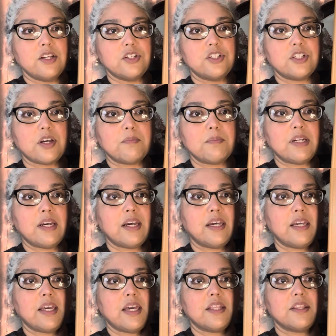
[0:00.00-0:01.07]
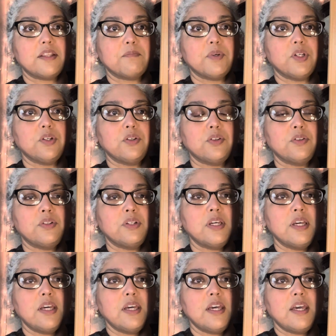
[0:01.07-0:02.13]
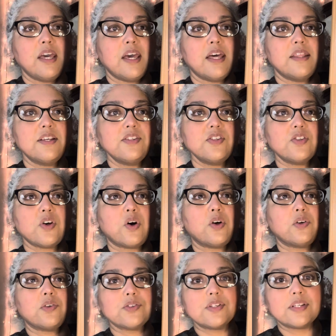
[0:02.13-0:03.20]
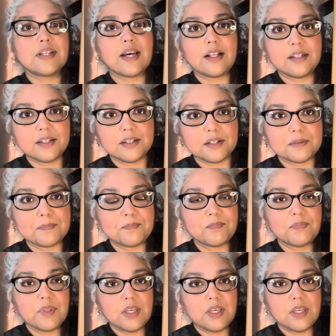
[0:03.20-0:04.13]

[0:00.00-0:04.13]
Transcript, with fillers: Gemini and the moon. And this is a whole stellium.